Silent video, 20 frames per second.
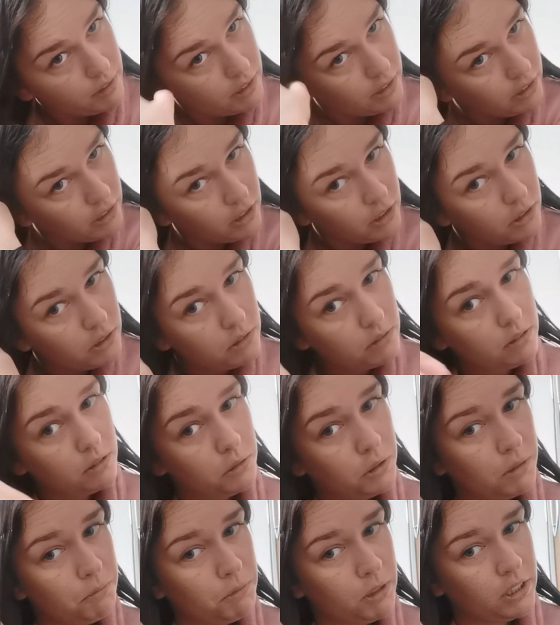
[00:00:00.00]
like
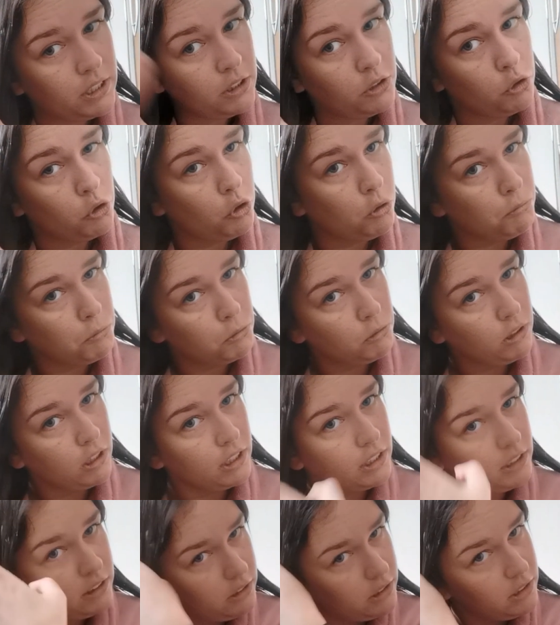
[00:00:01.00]
quite my normal
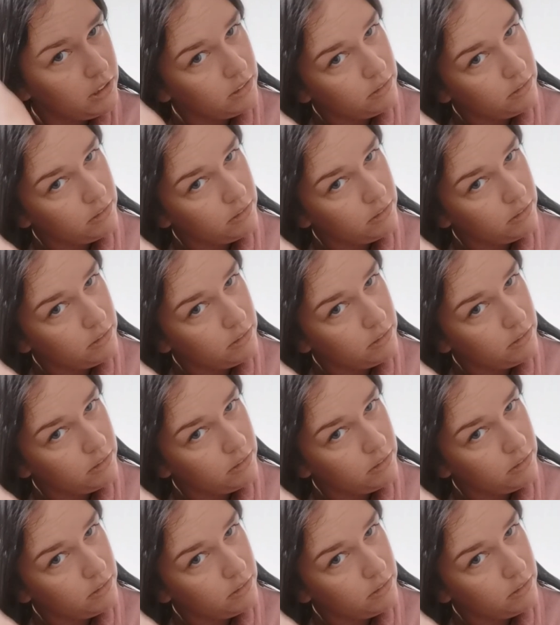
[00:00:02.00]
like